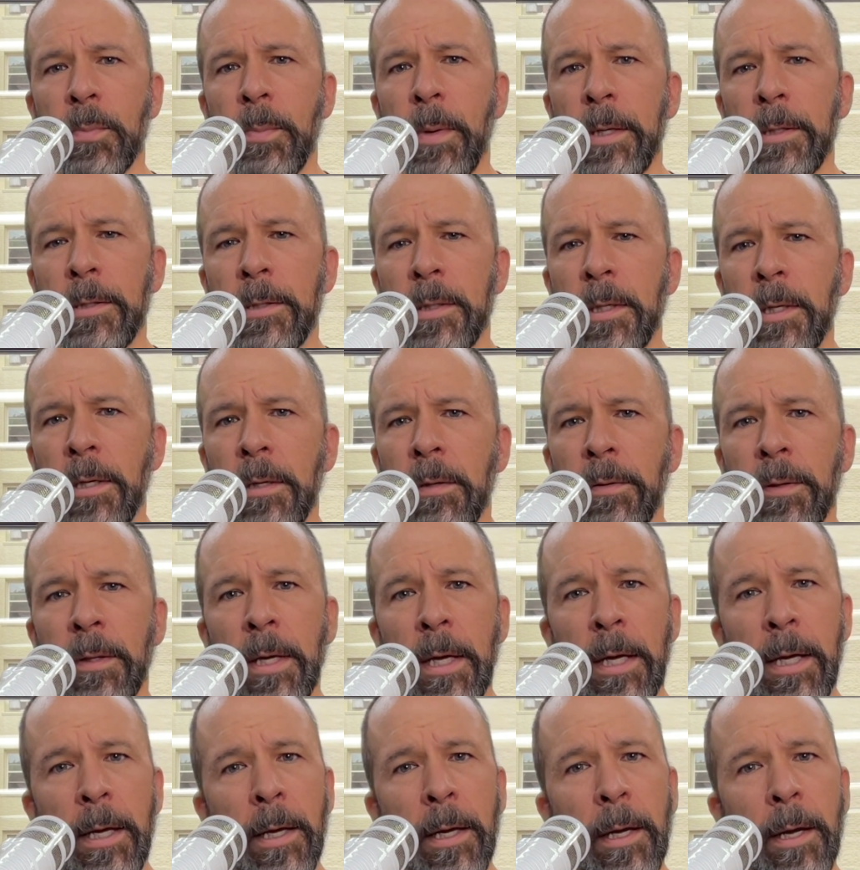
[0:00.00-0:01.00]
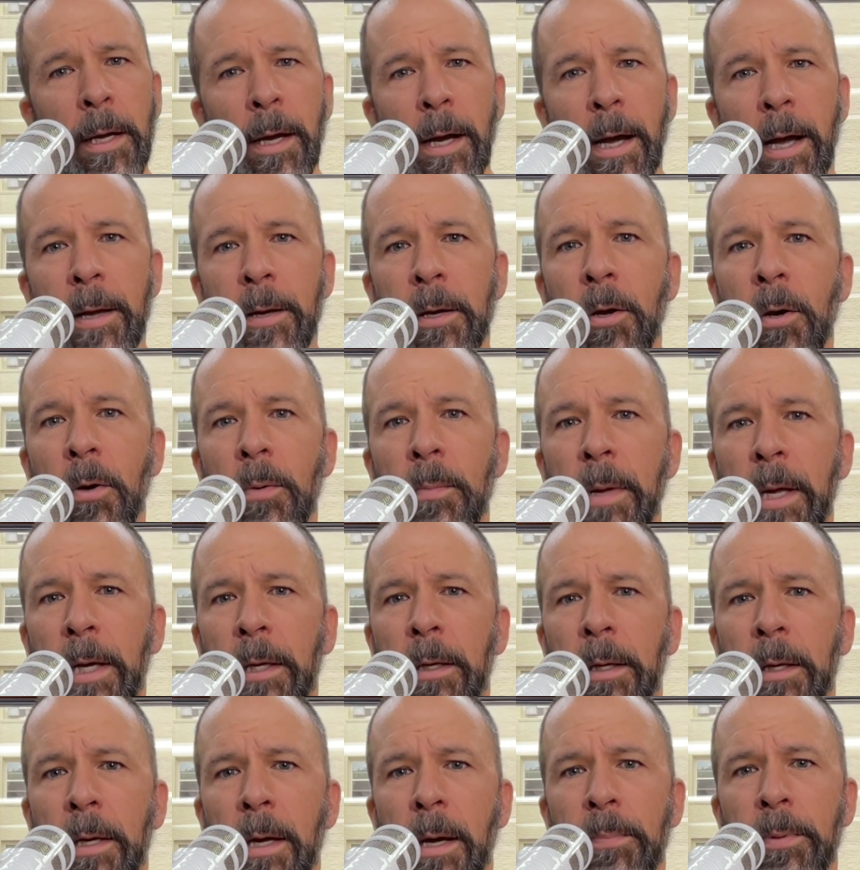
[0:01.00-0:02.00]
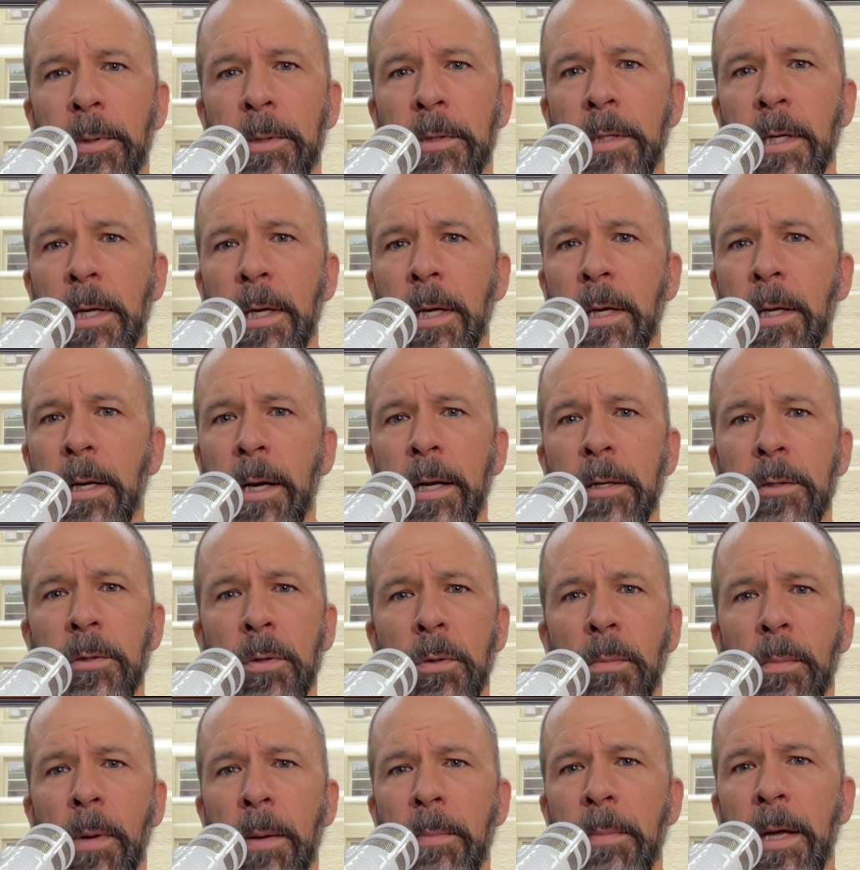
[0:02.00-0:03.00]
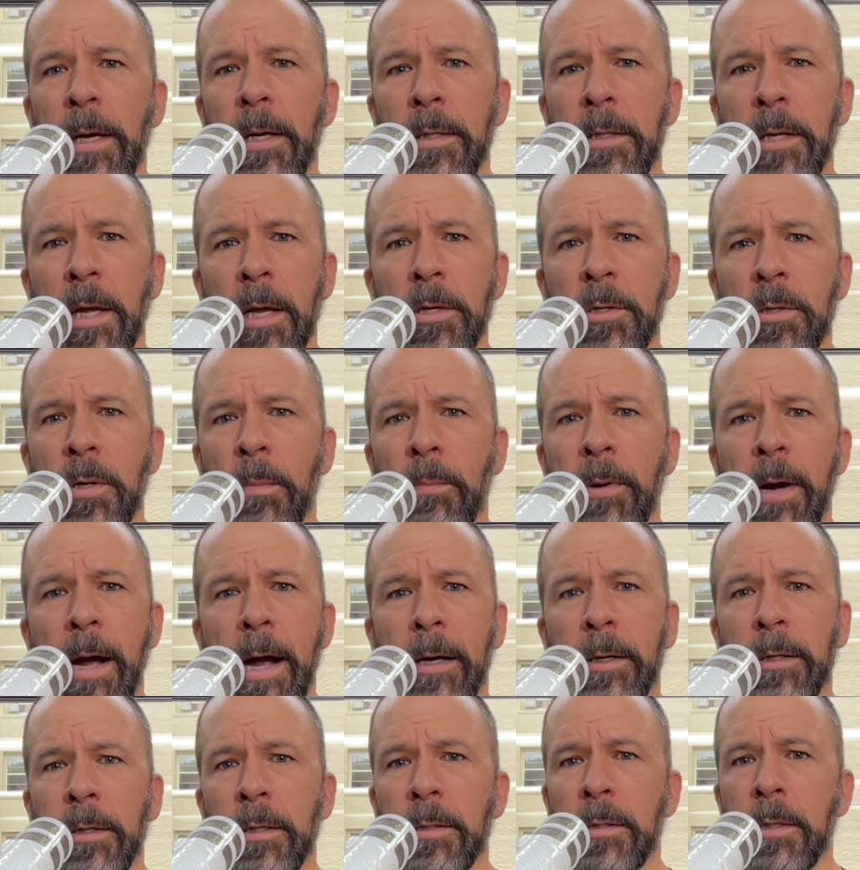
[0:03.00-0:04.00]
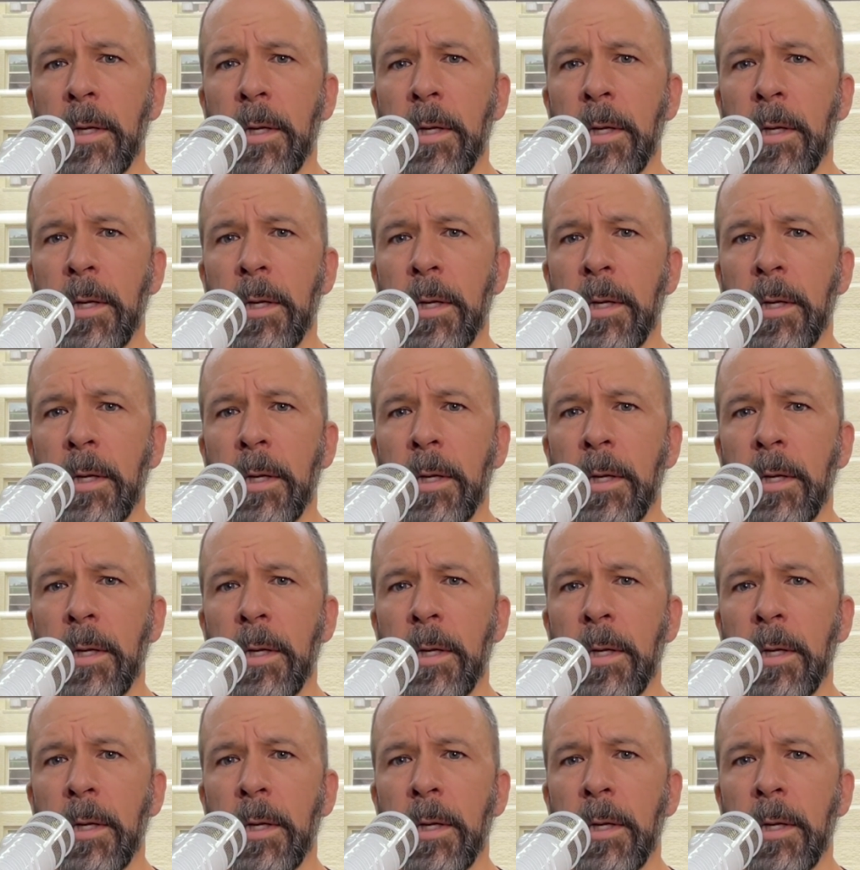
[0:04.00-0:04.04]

teeth, I go make a cup of tea, and I do my meditation practice.